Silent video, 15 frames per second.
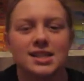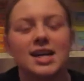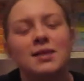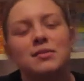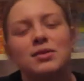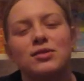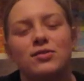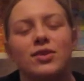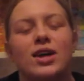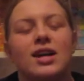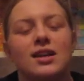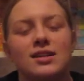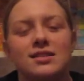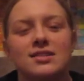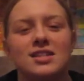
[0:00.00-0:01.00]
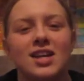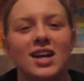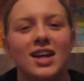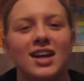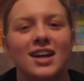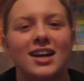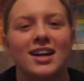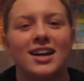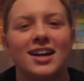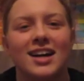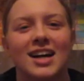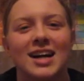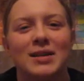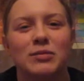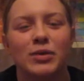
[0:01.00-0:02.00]
time with friends,
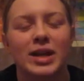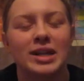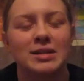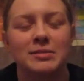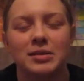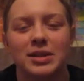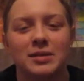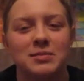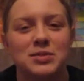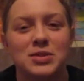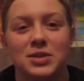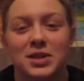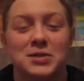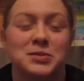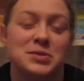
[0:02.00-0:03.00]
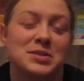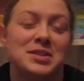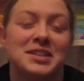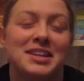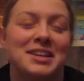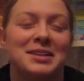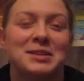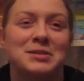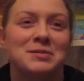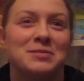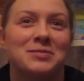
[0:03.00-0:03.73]
um, random clips. You guys will see that